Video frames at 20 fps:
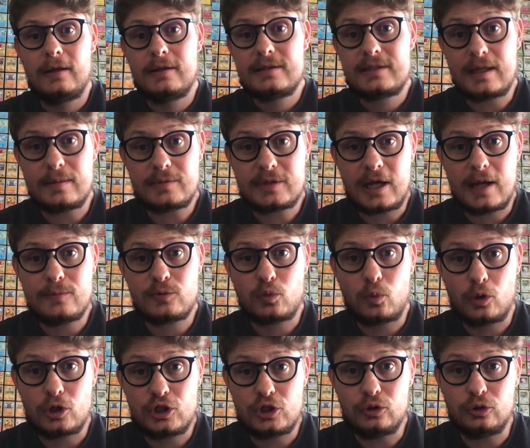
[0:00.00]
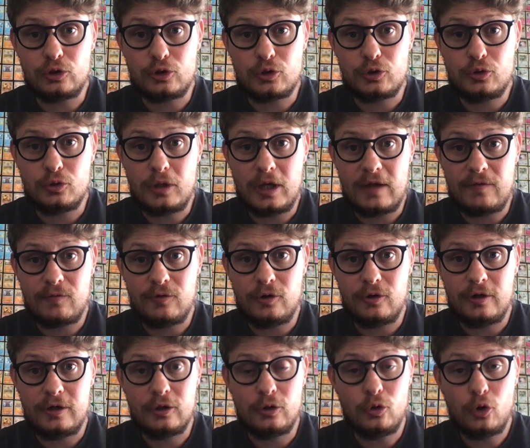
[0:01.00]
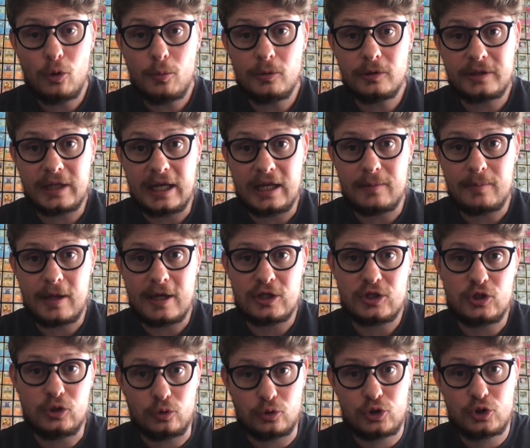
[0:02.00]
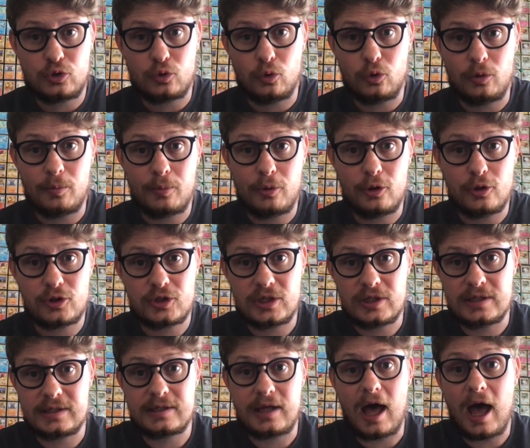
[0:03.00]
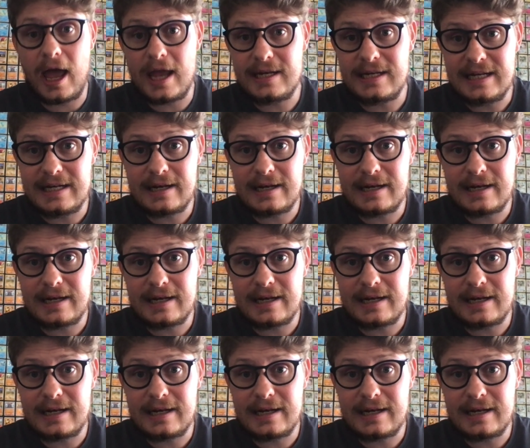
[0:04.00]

Sometimes what you'll do if you're in a normal database, you'll store the person's ID